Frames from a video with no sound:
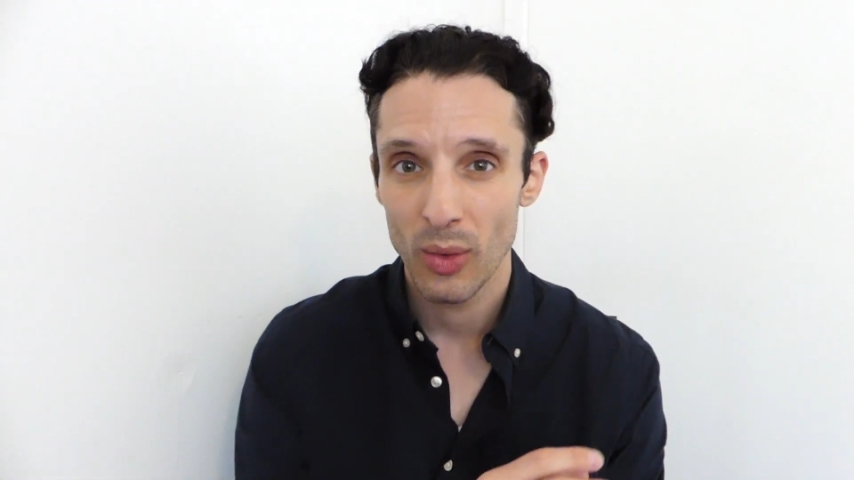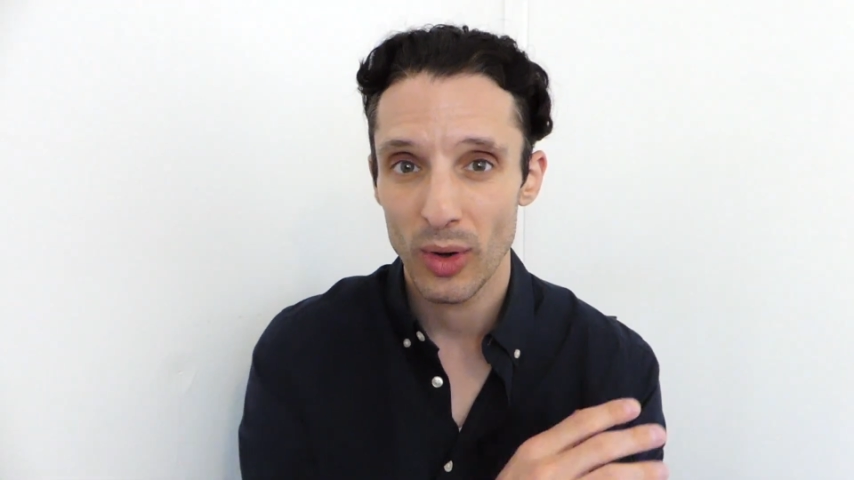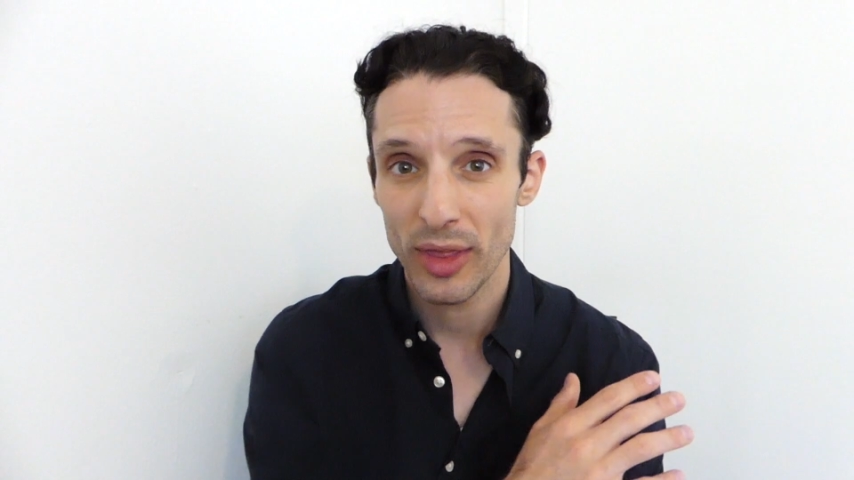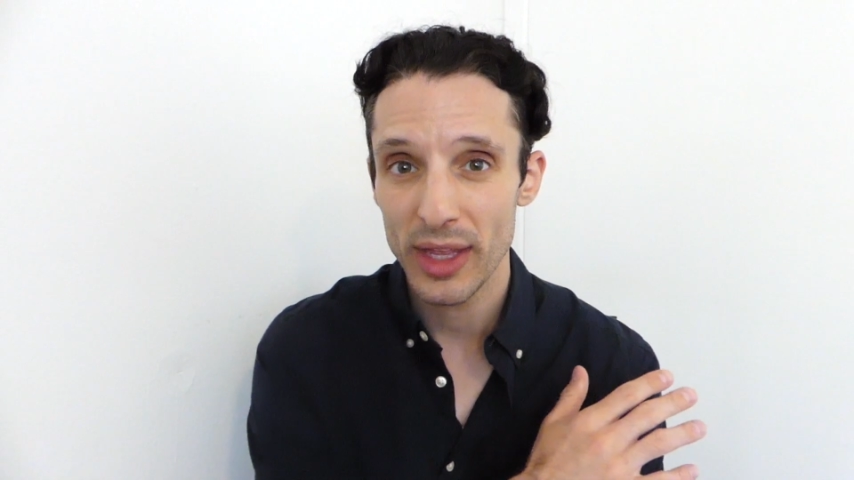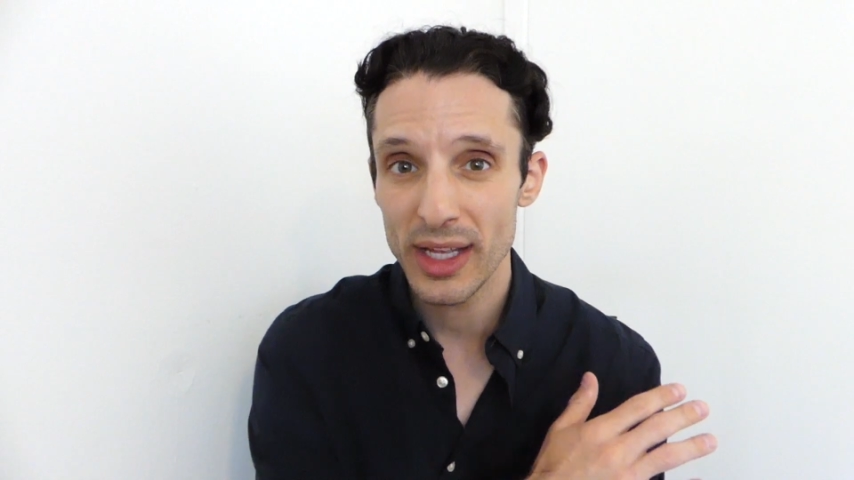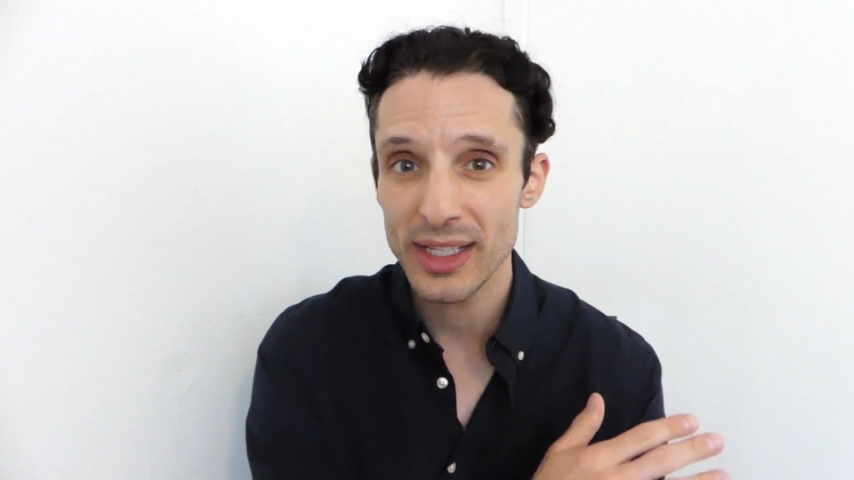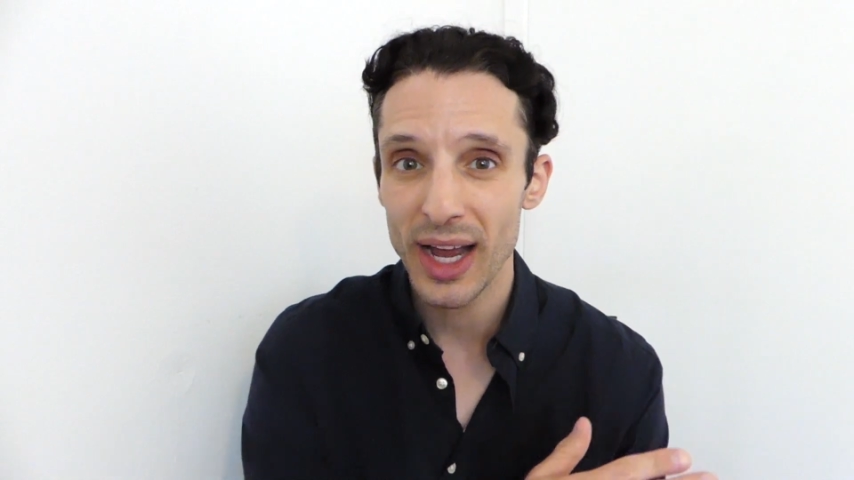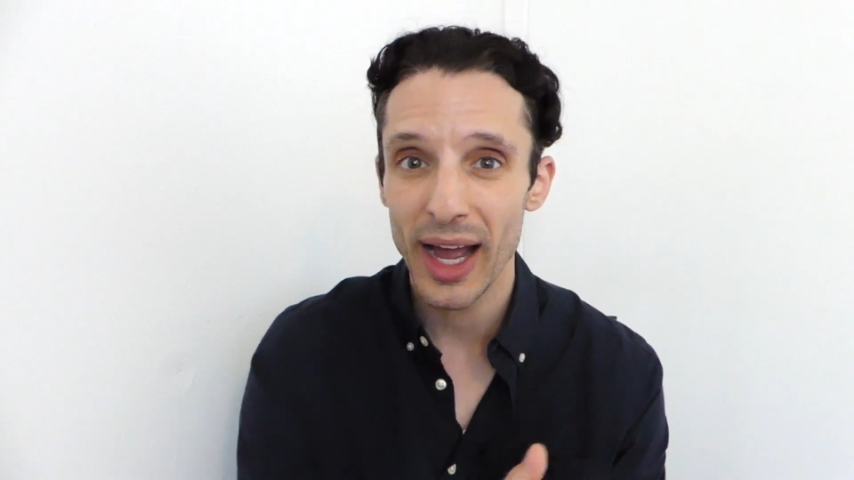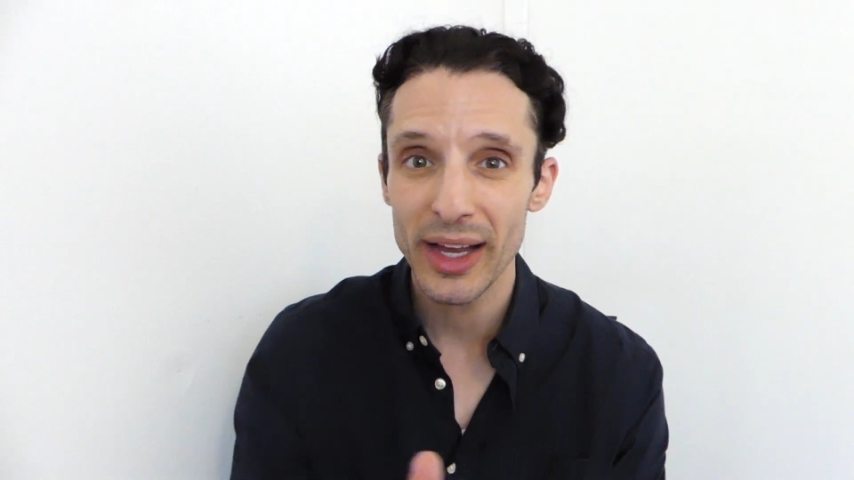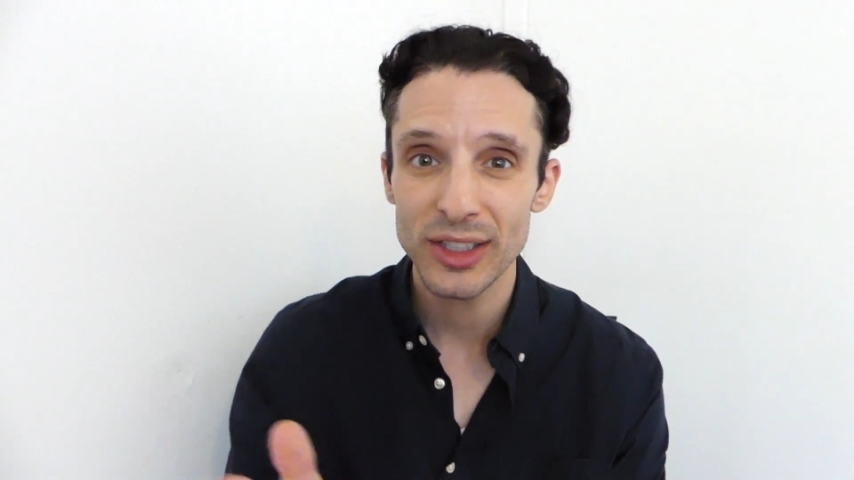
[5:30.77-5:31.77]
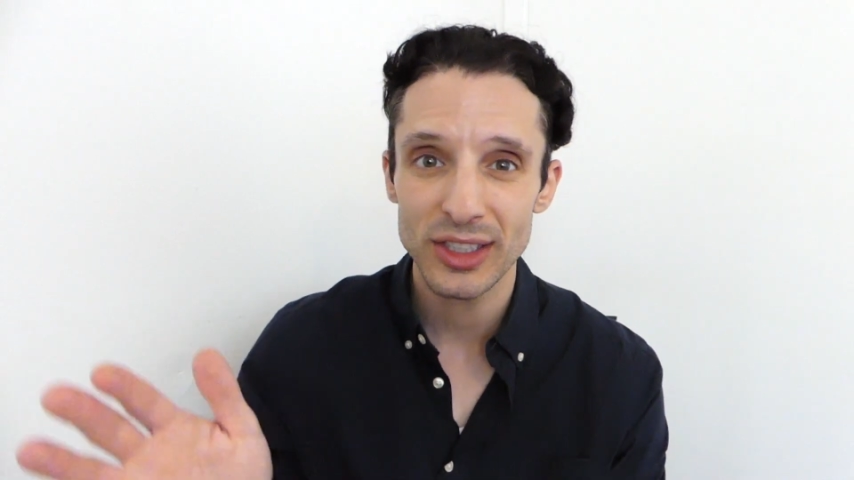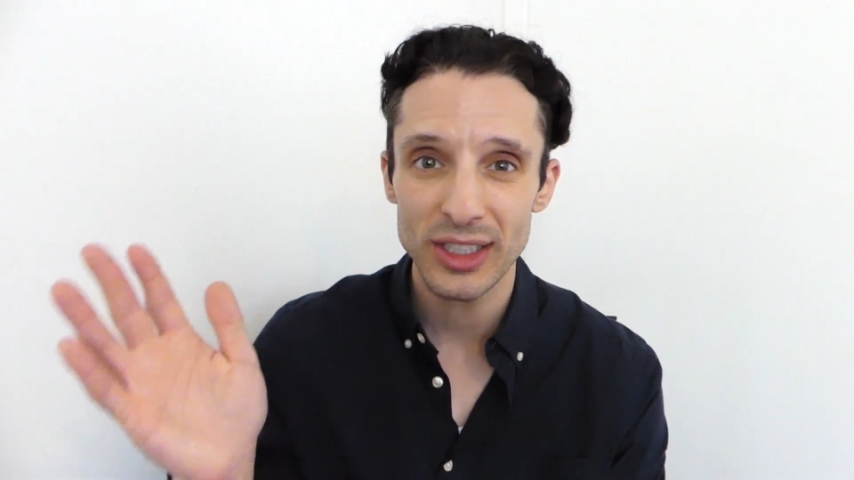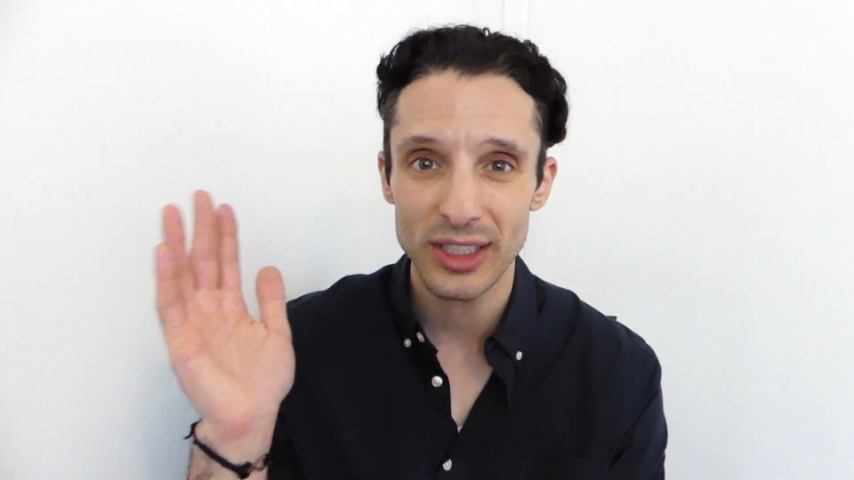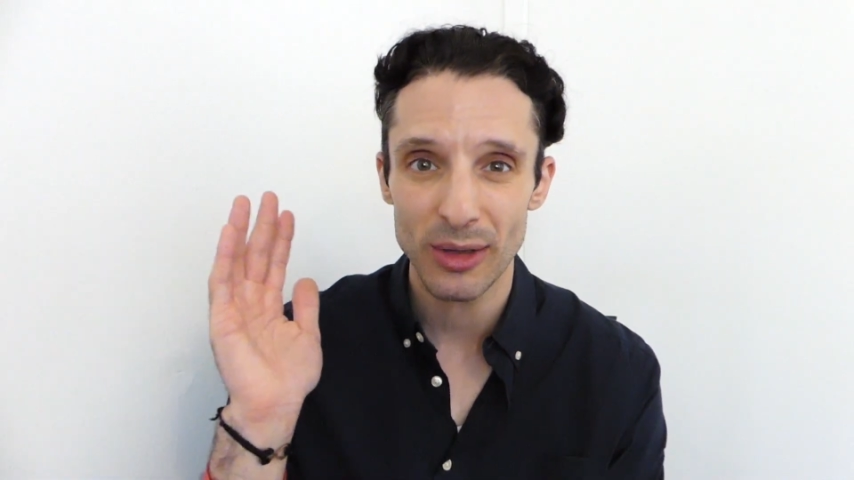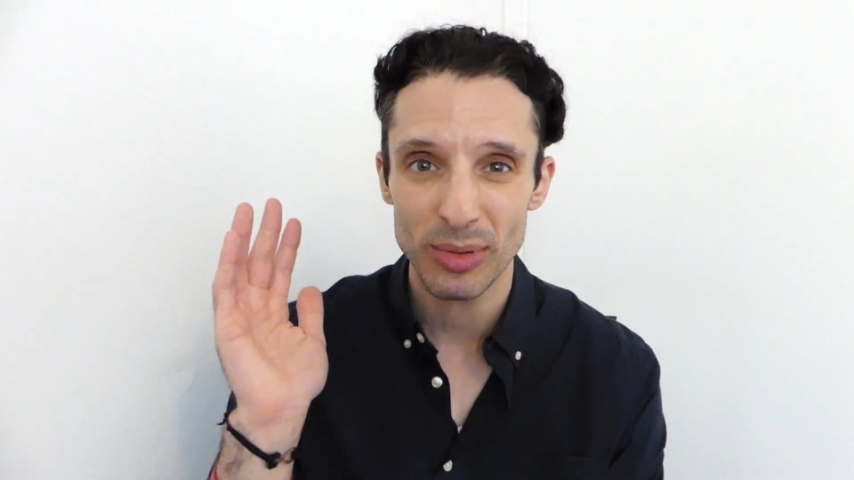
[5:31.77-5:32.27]
where the entire
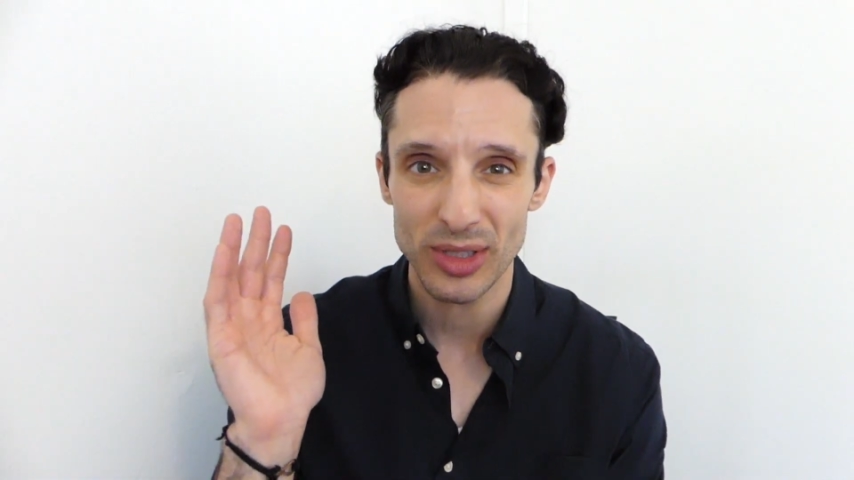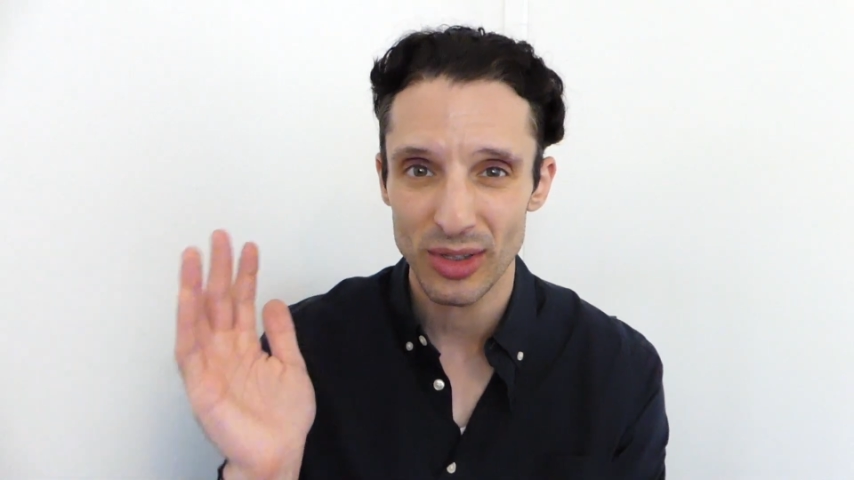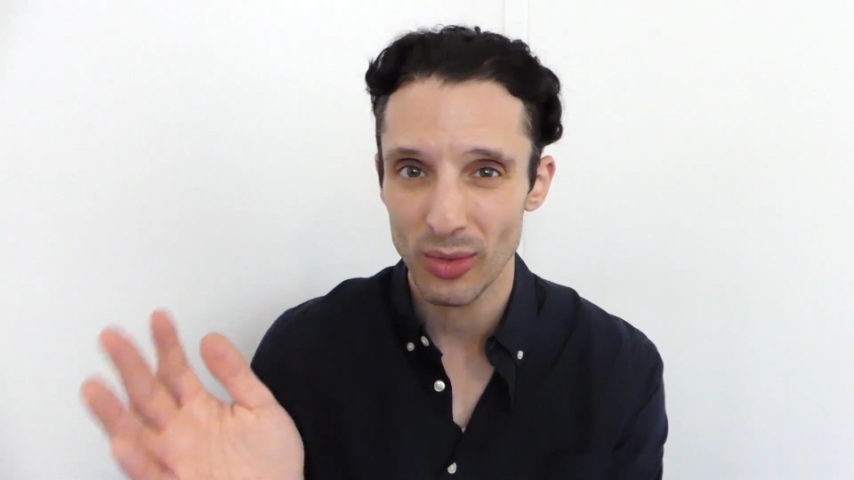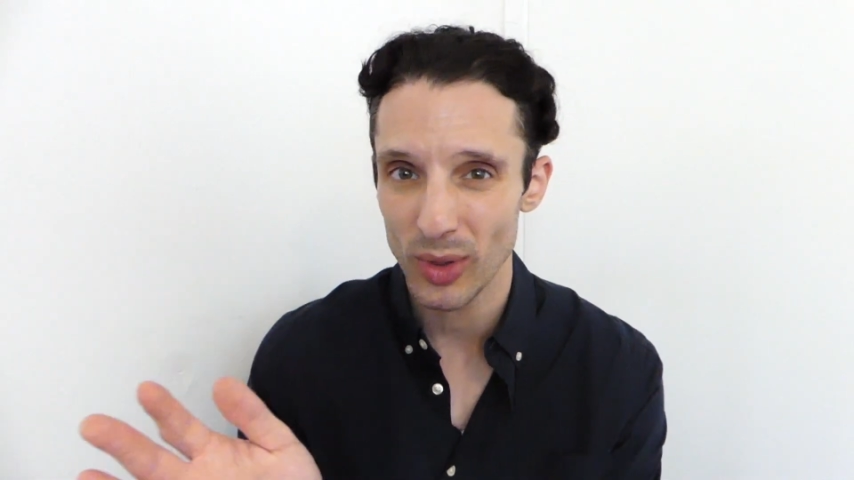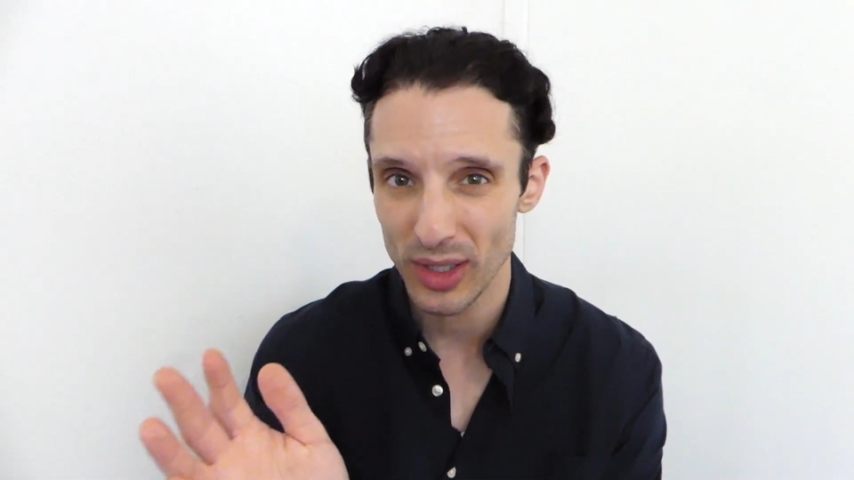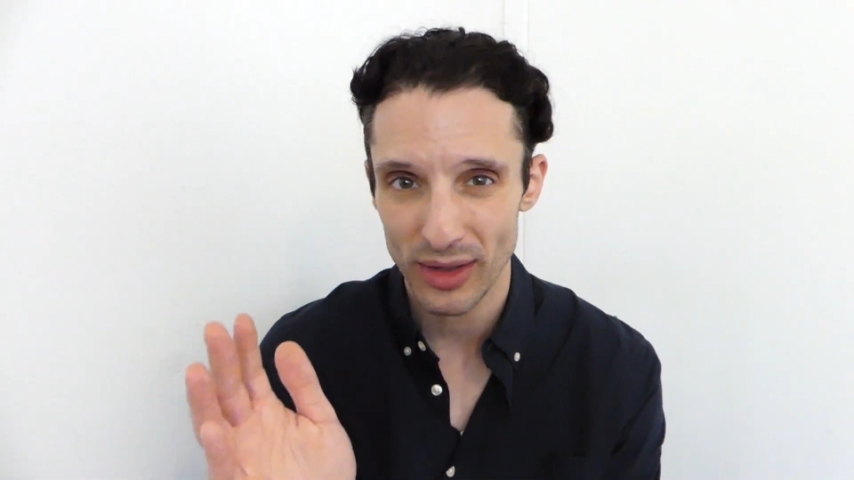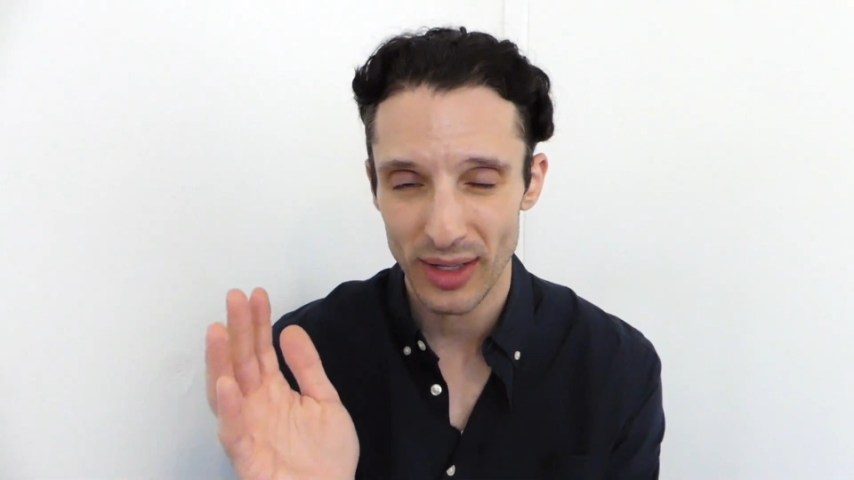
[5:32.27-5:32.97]
season up until one of the,